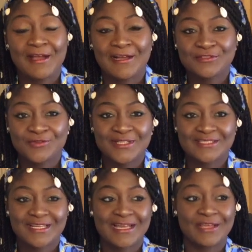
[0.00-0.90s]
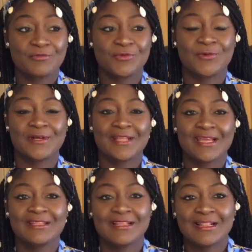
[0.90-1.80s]
I trust that everyone
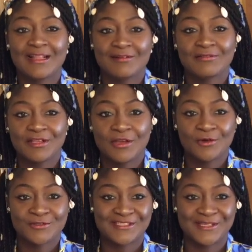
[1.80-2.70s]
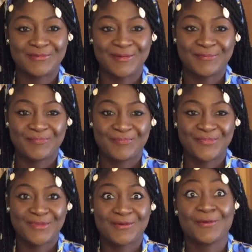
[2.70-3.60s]
had a lovely hot summer.
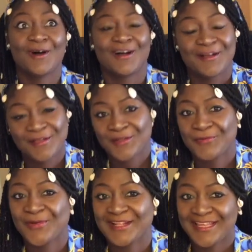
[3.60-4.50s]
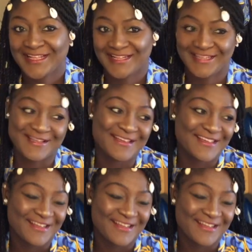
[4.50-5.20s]
Wow, we're in England.